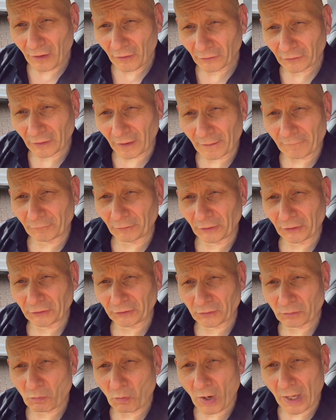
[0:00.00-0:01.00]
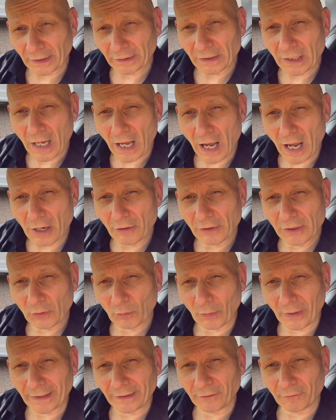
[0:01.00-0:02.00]
time, version 1, only
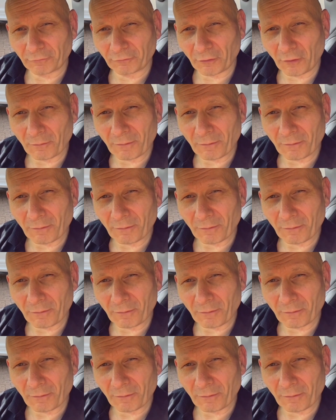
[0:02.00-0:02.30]
went from